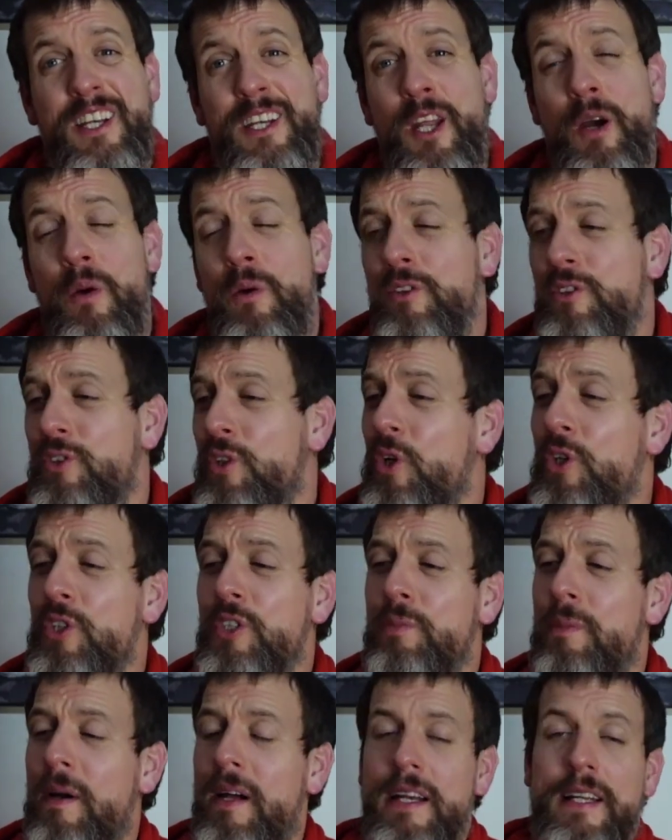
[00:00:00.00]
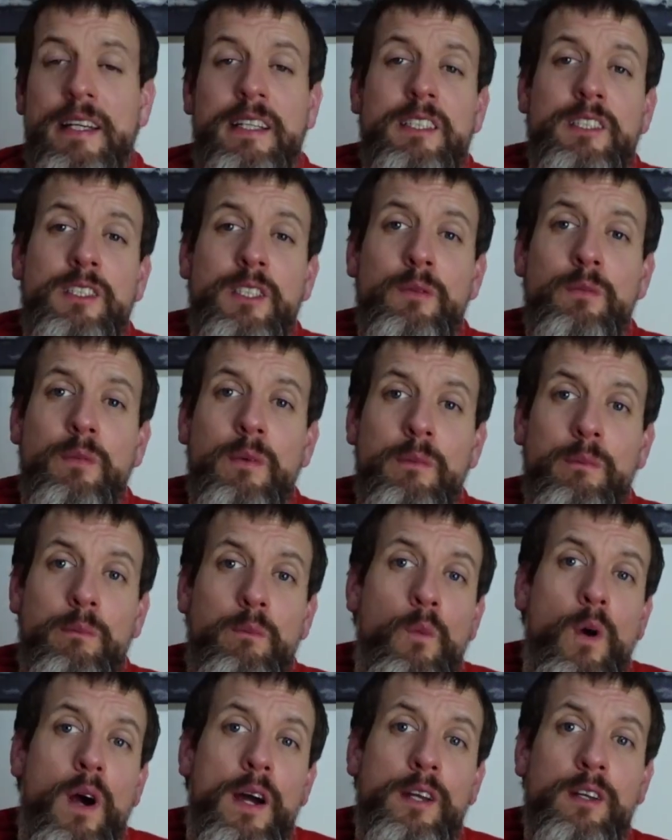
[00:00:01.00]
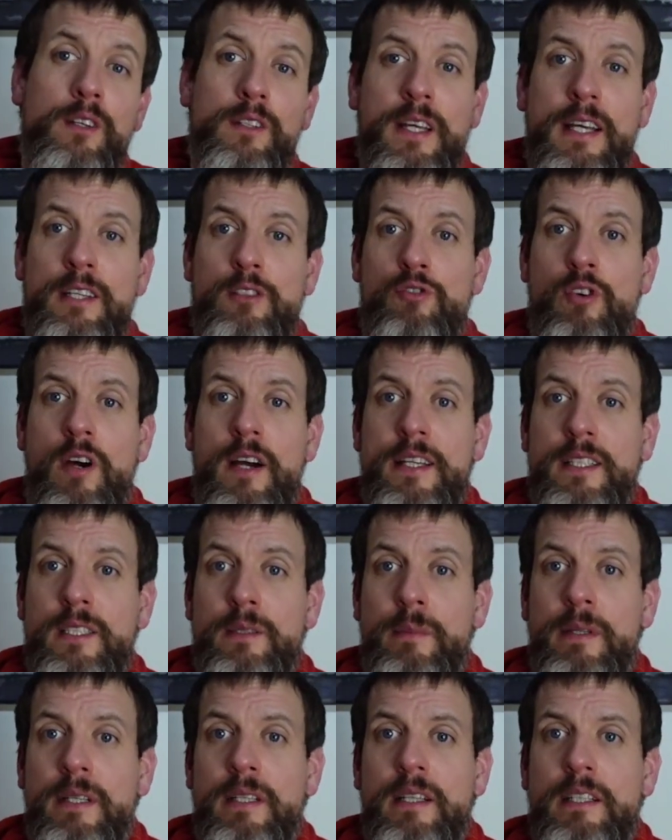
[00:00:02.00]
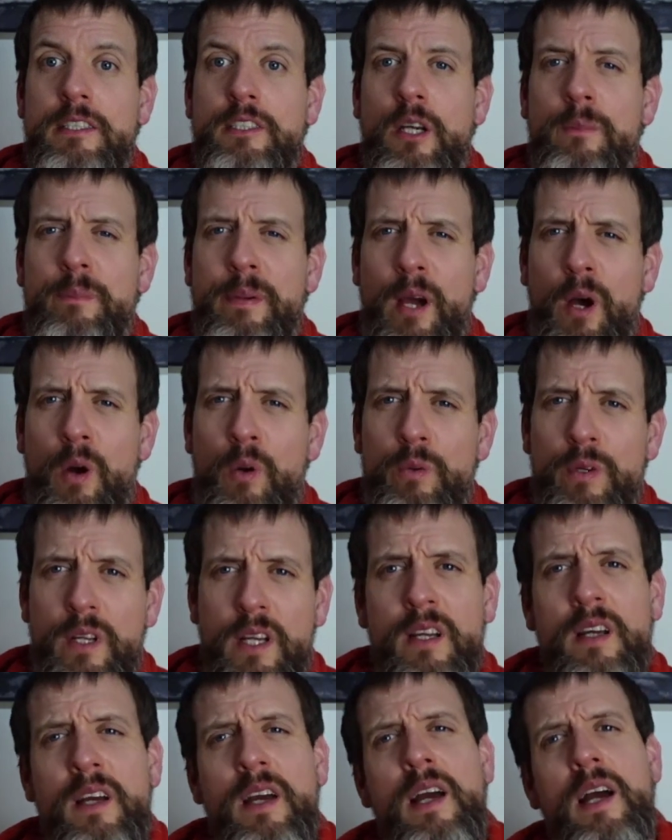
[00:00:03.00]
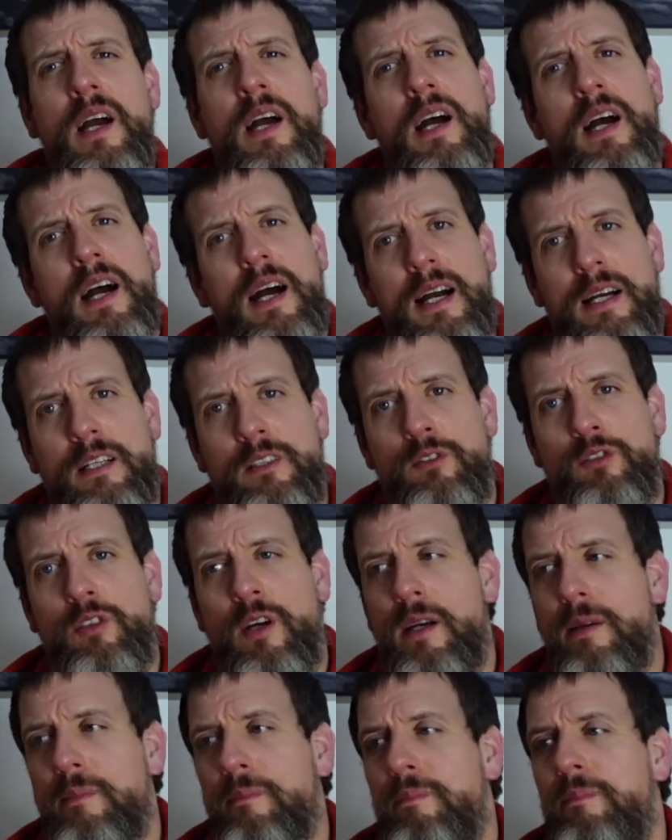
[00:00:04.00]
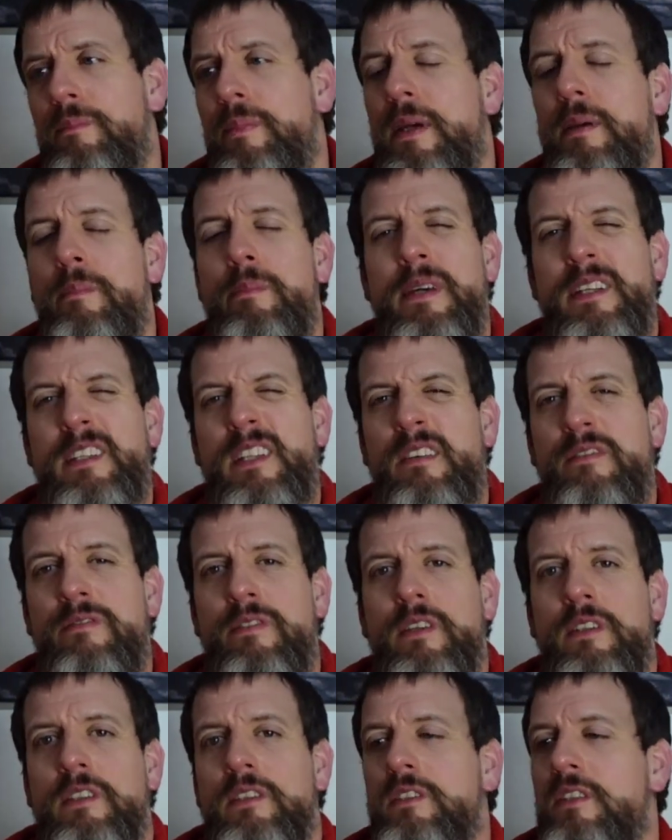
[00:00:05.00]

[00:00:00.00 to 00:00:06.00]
no one talks about it, so why not try something that's a bit older and try and be a bit different.